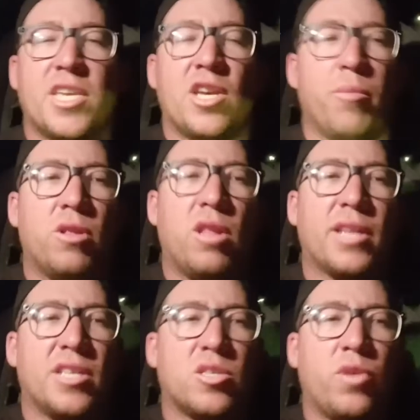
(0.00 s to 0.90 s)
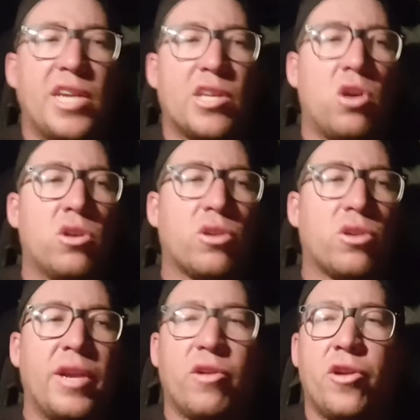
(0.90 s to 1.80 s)
I'm on like this weird concrete
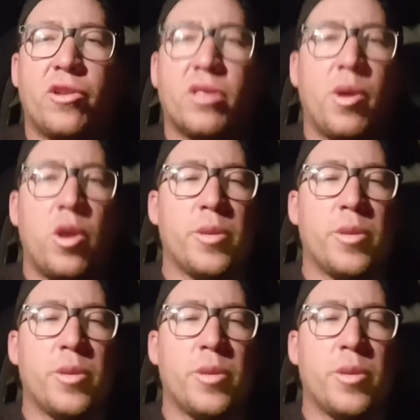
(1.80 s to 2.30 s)
road at the moment.